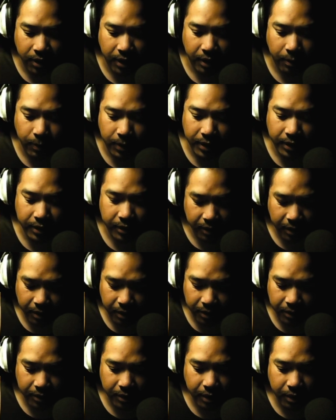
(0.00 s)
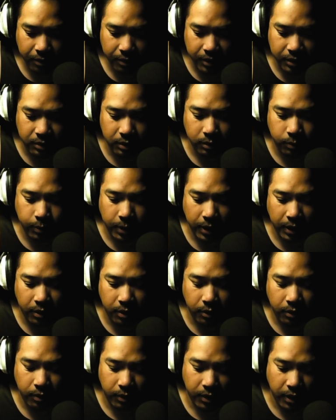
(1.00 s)
I mean, no disrespect to
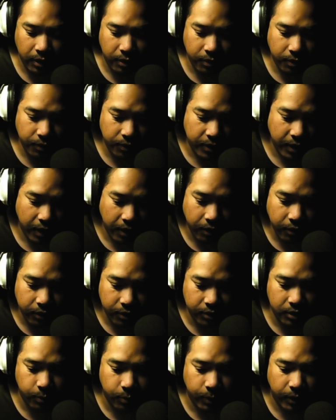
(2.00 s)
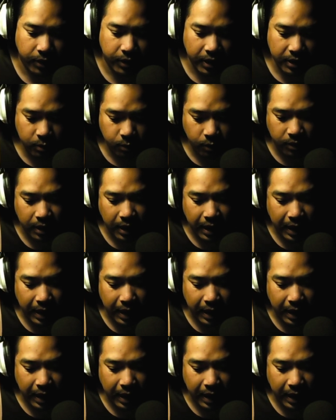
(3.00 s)
the elders, but that's what